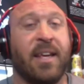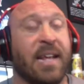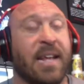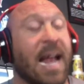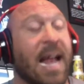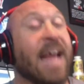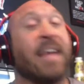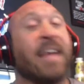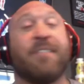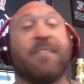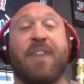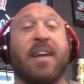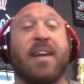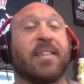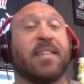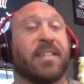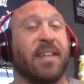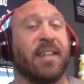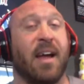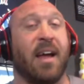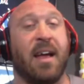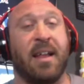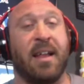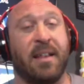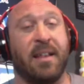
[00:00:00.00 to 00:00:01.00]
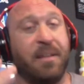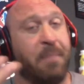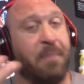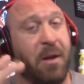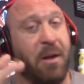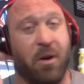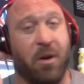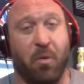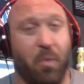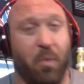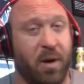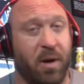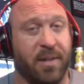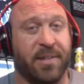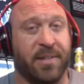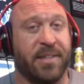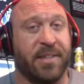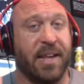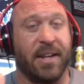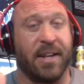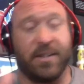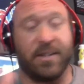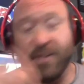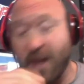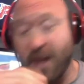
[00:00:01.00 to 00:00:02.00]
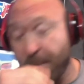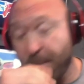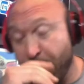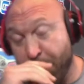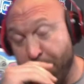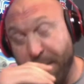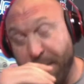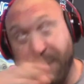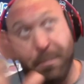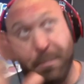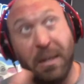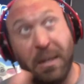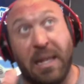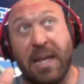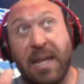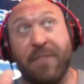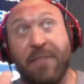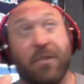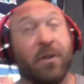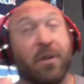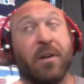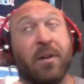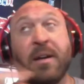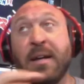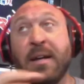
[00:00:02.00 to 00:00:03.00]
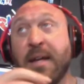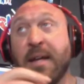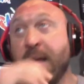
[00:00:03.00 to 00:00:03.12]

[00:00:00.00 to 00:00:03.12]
and I invest in the marijuana sector. I'm a big believer.